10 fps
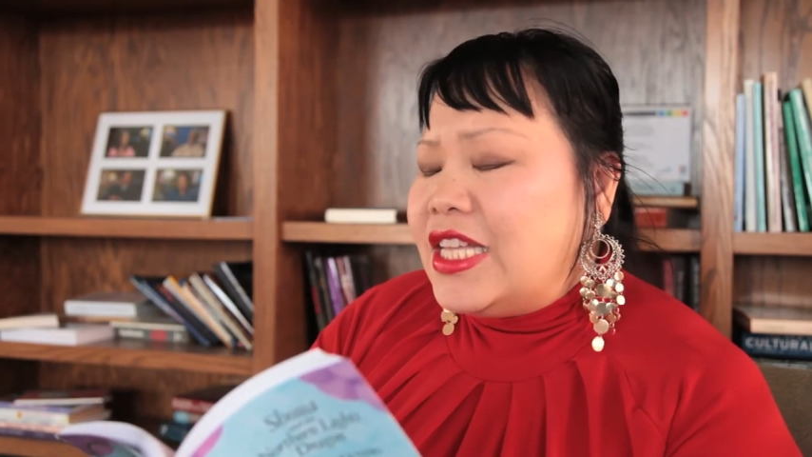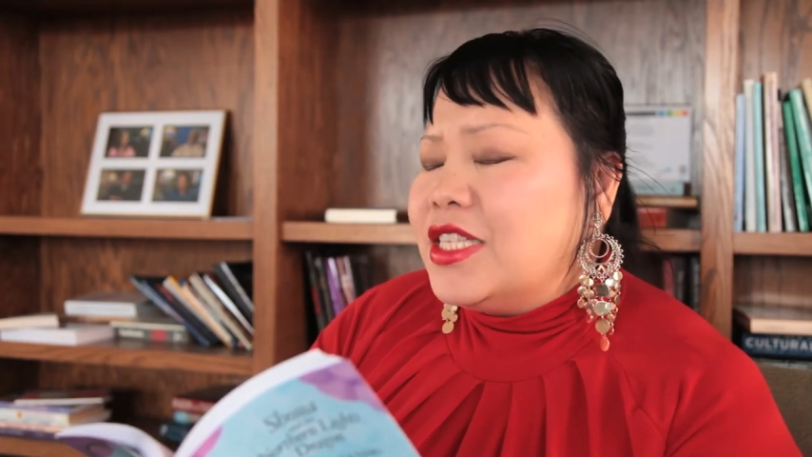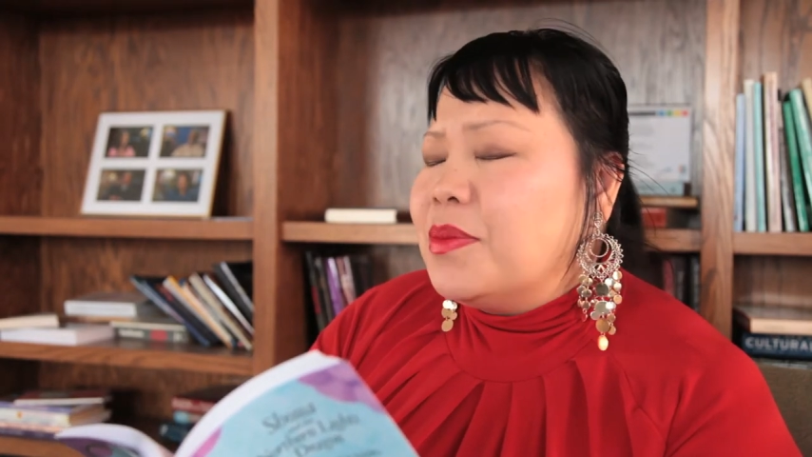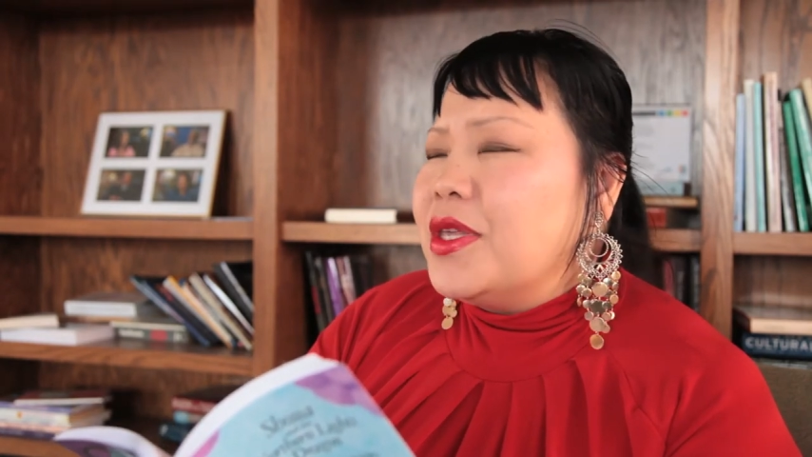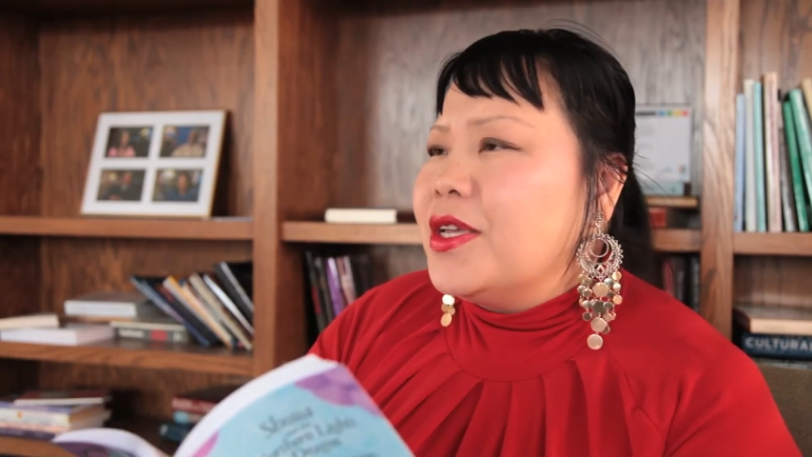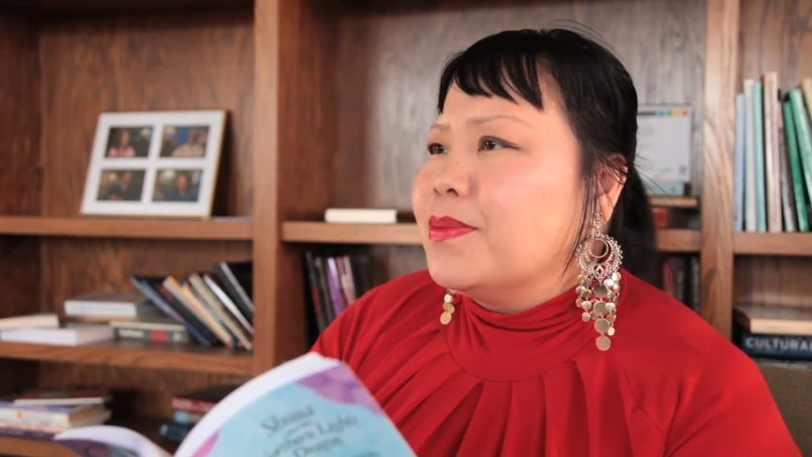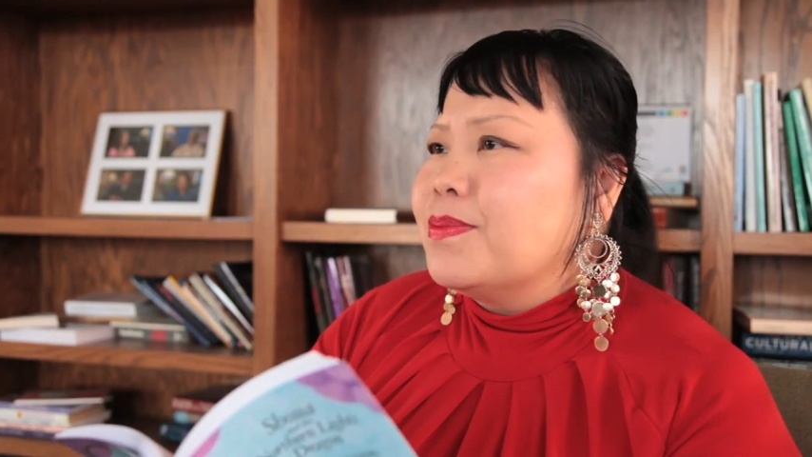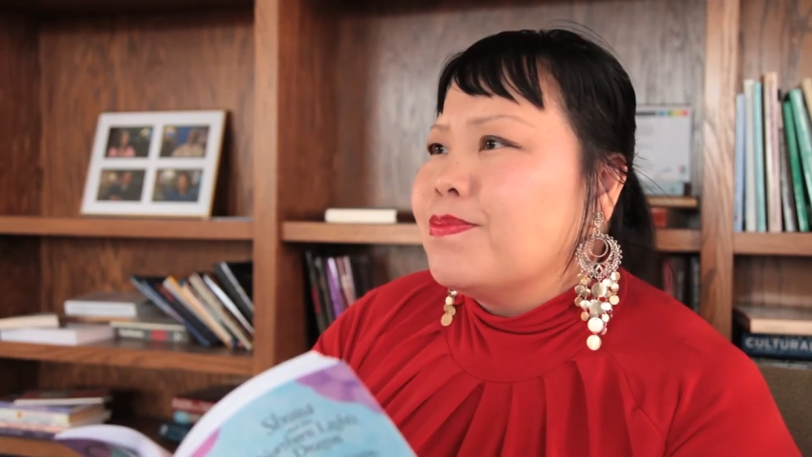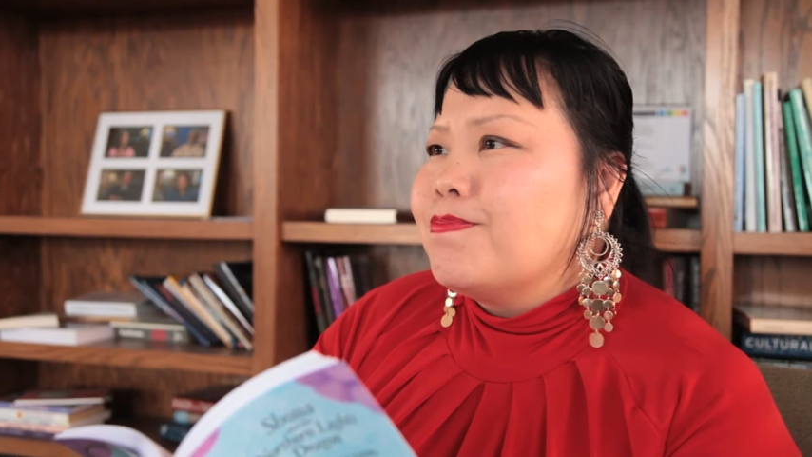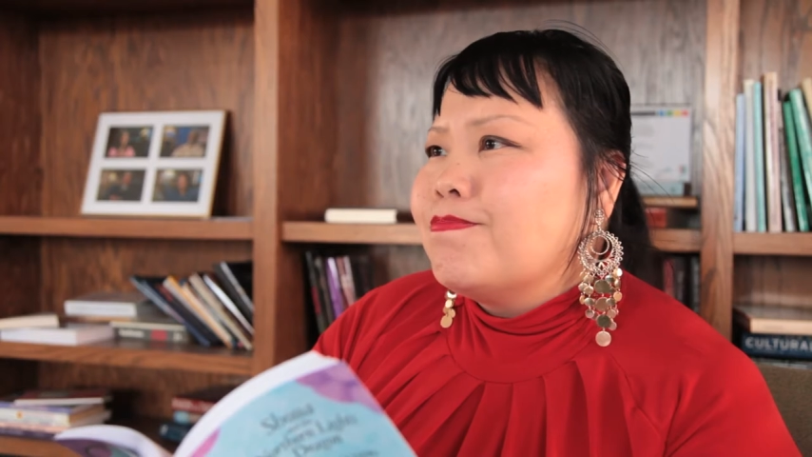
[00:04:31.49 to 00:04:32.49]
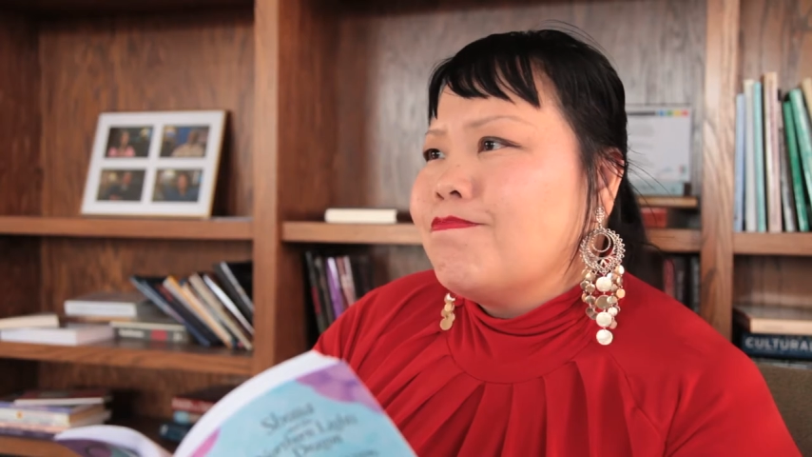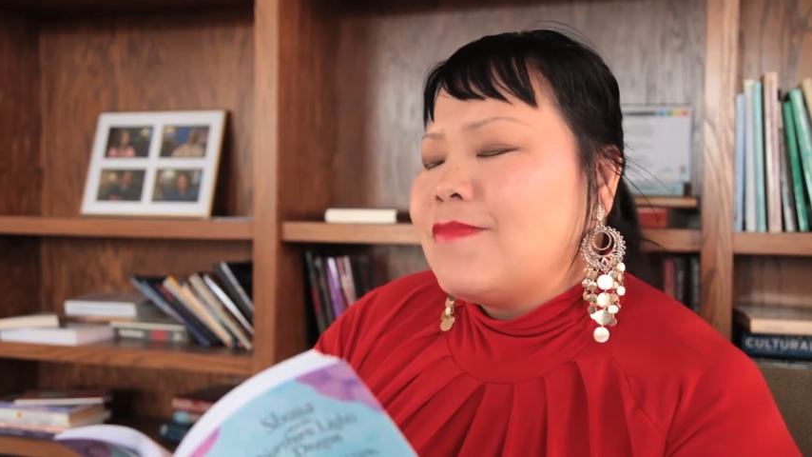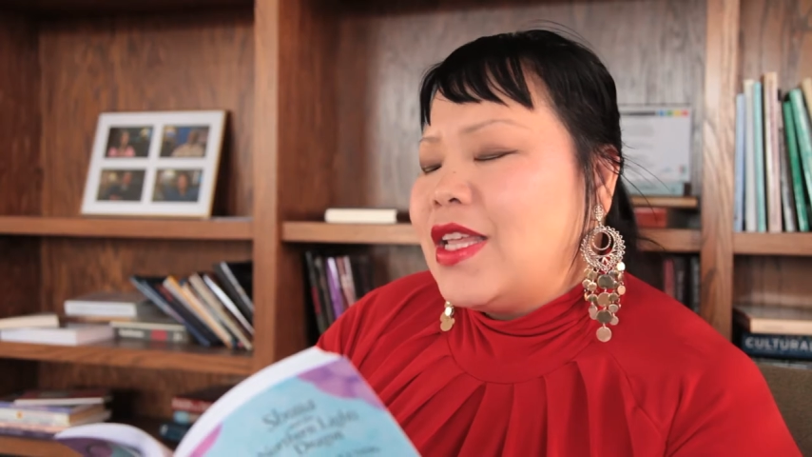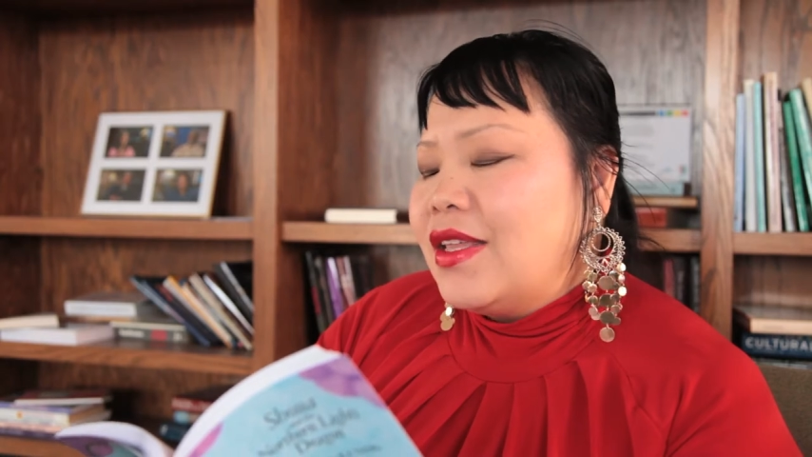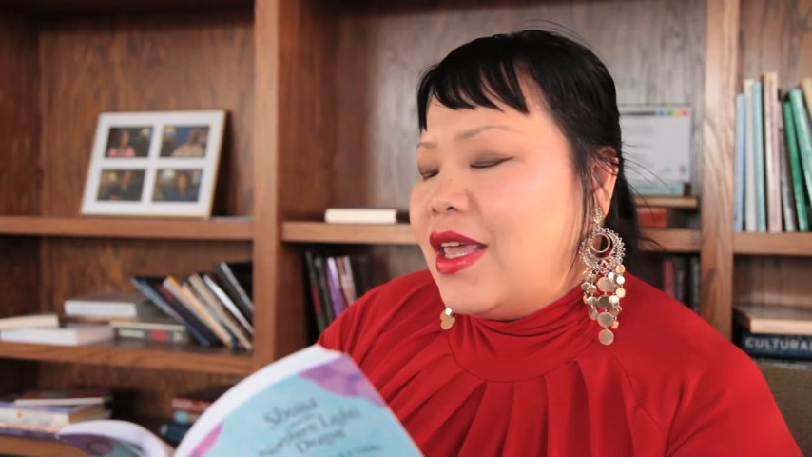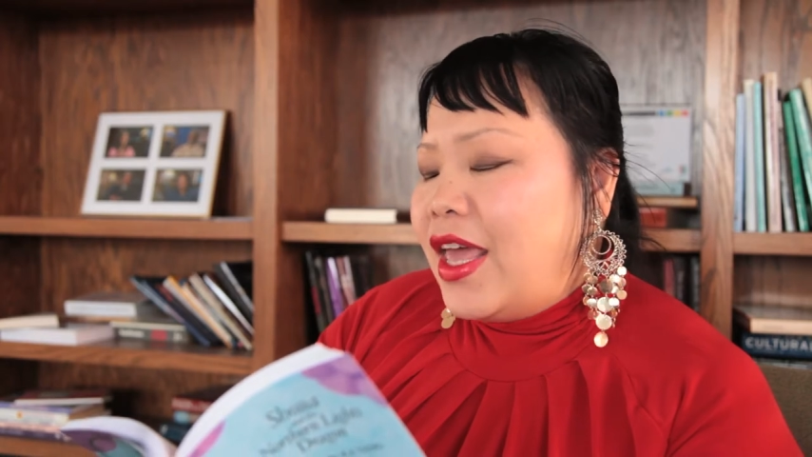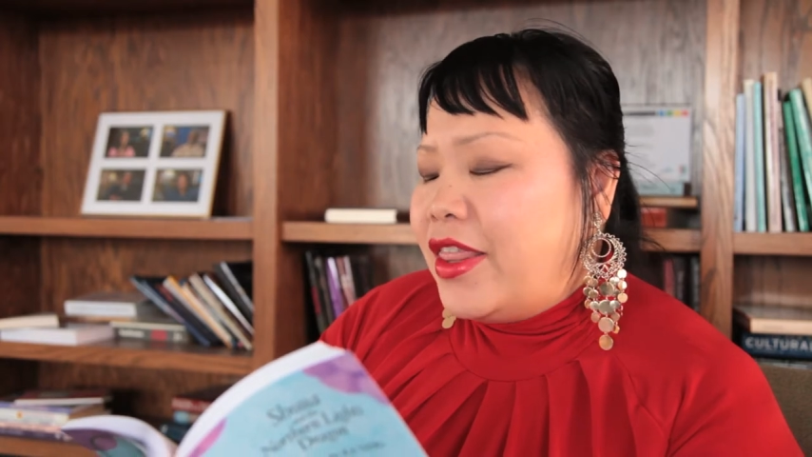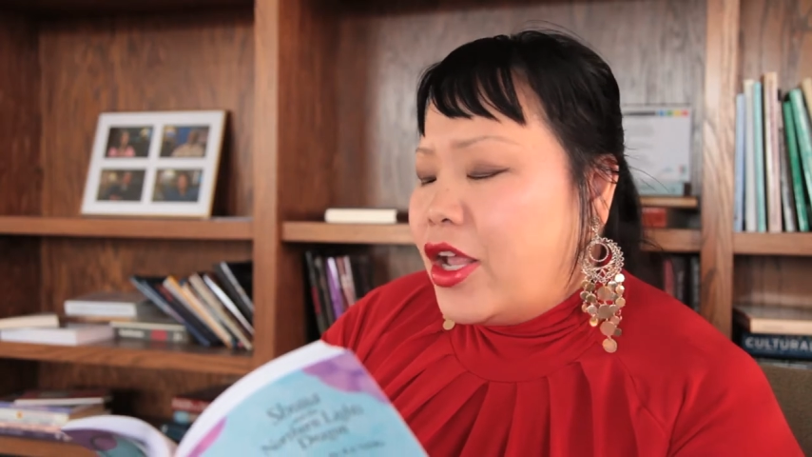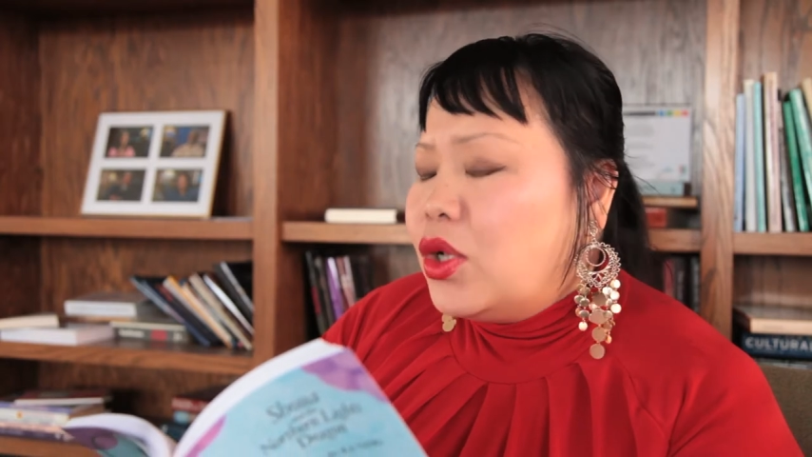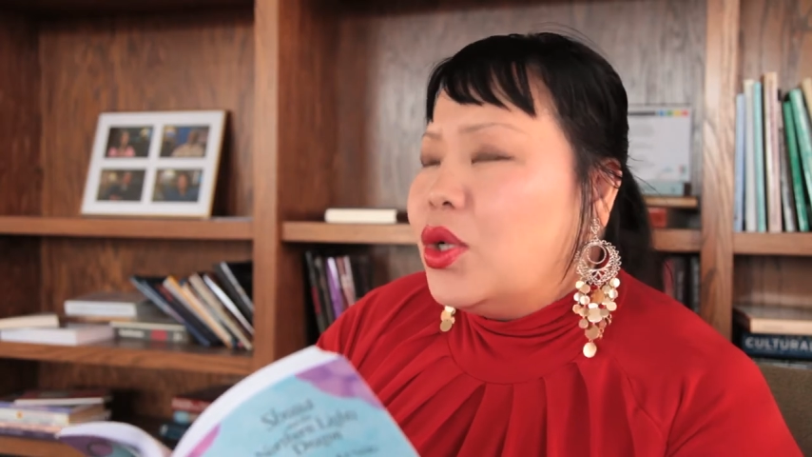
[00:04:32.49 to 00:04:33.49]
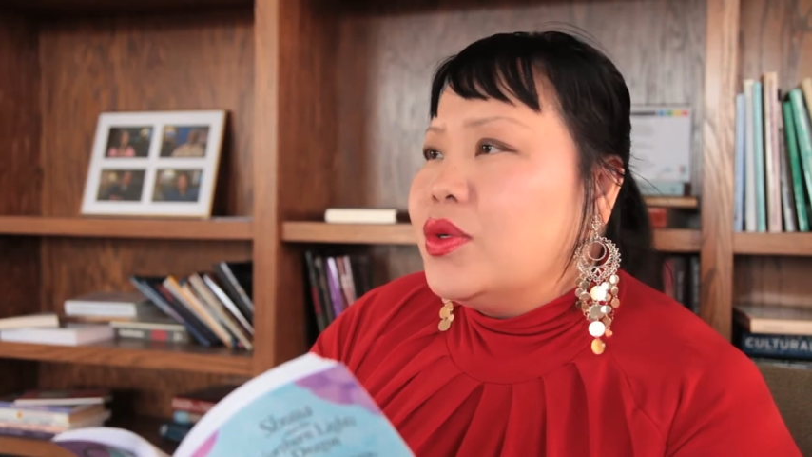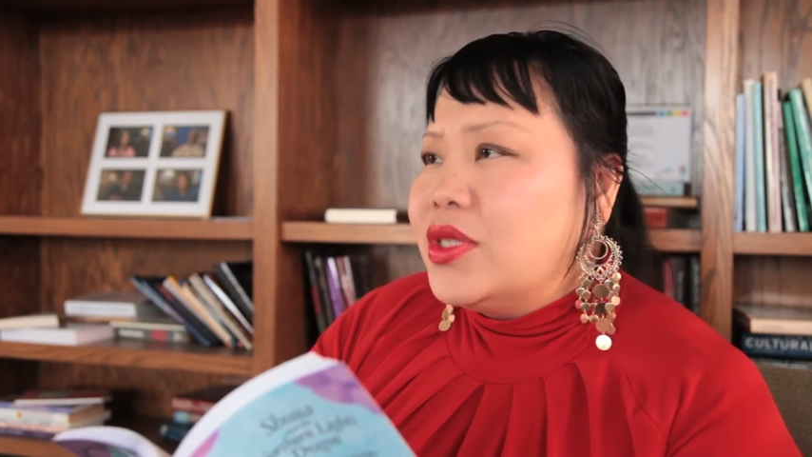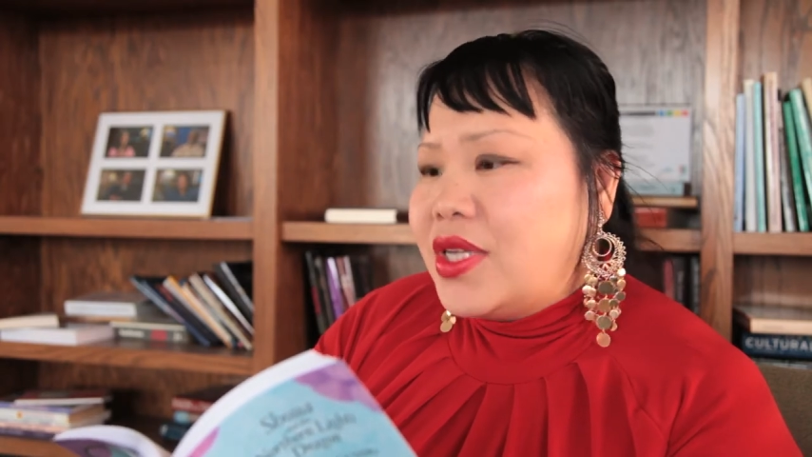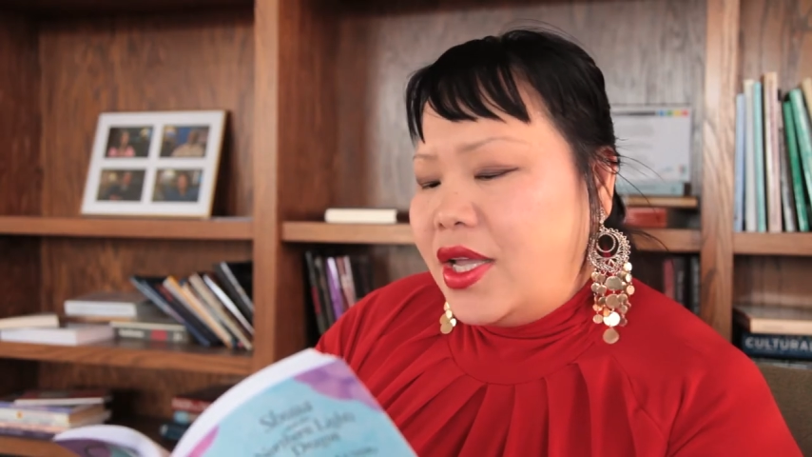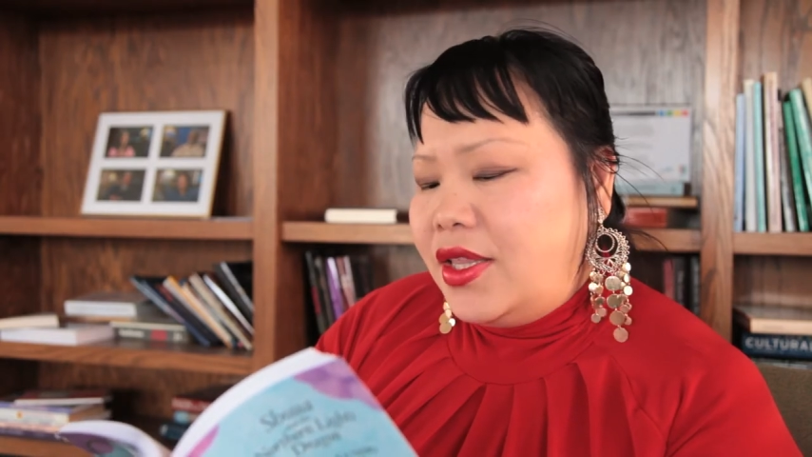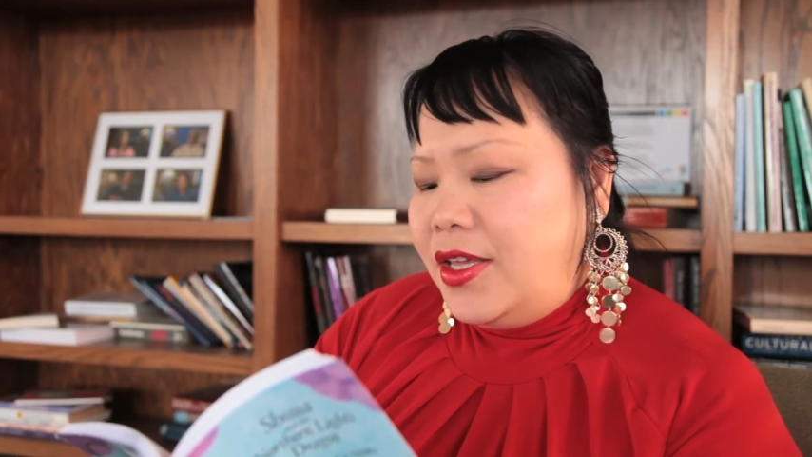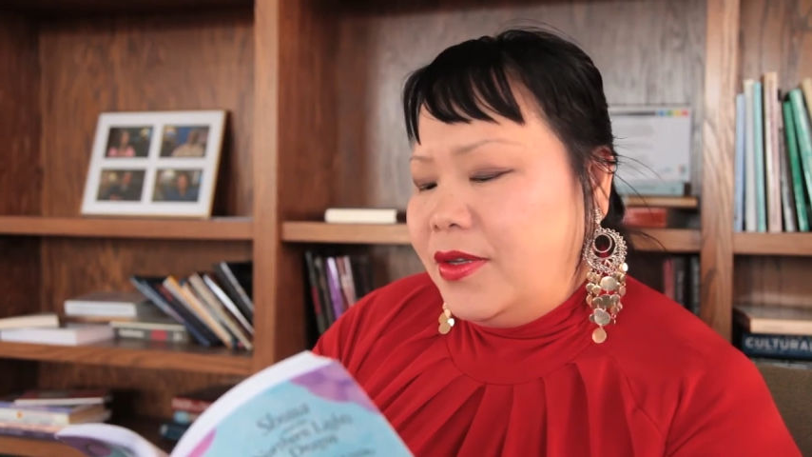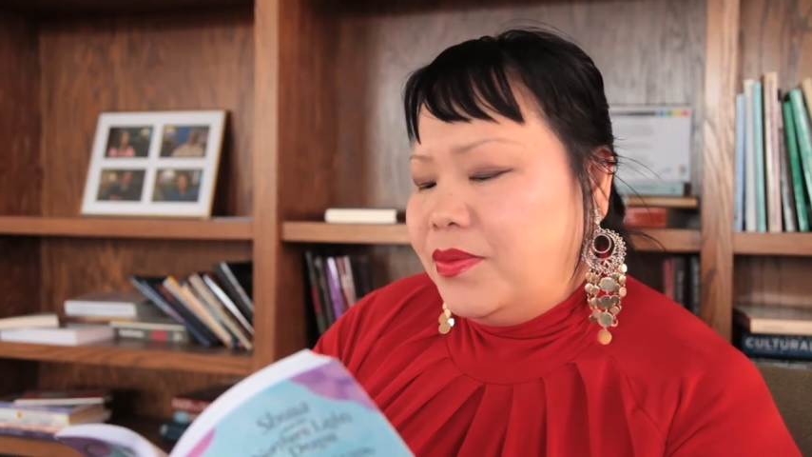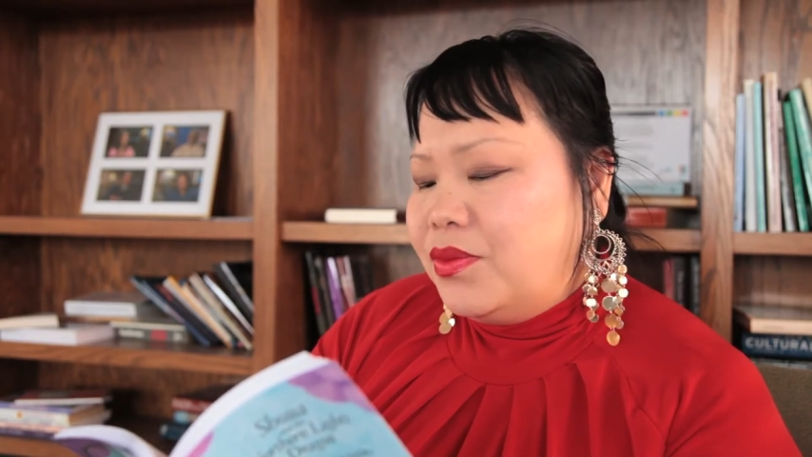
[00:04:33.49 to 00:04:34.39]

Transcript: something, and then closed tightly.